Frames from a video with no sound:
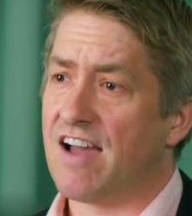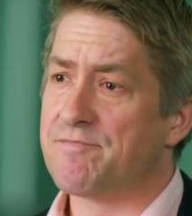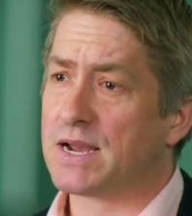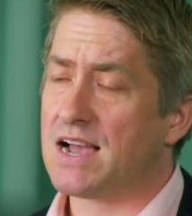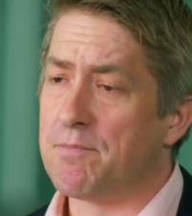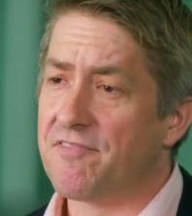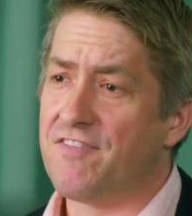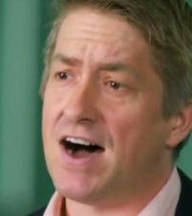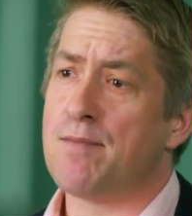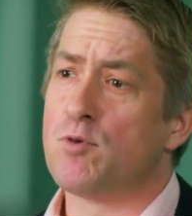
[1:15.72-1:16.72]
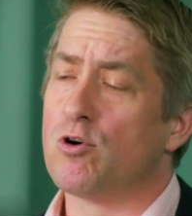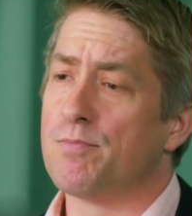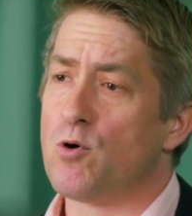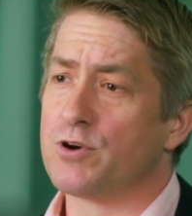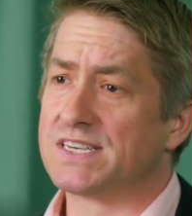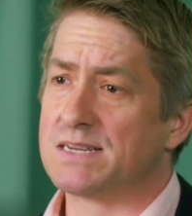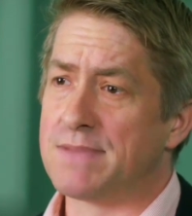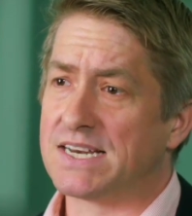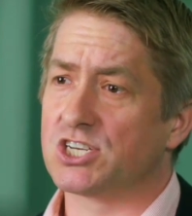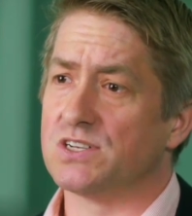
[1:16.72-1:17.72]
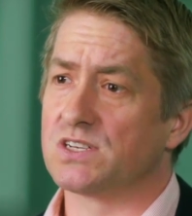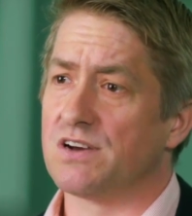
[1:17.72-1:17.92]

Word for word: have become far more important dimensions